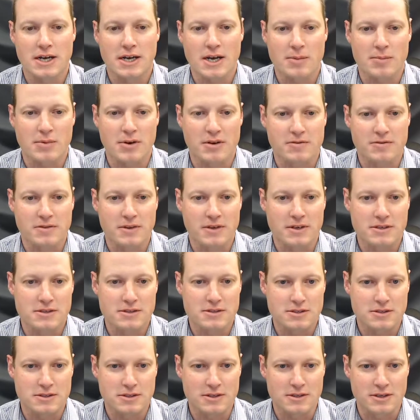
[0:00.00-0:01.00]
couple of
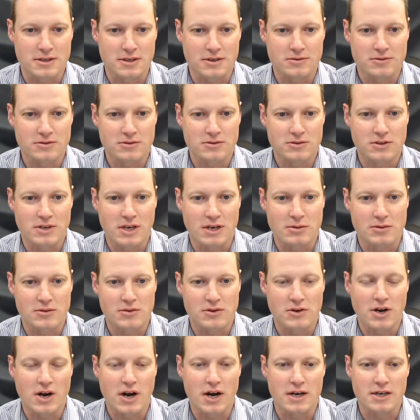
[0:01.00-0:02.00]
things, today with you
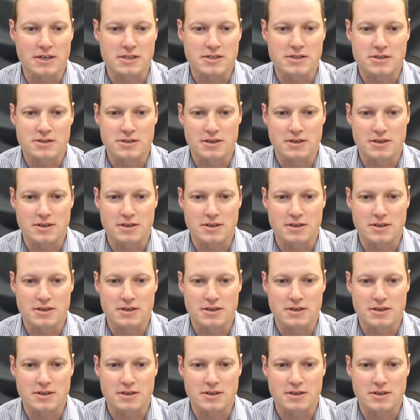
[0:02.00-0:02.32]
guys.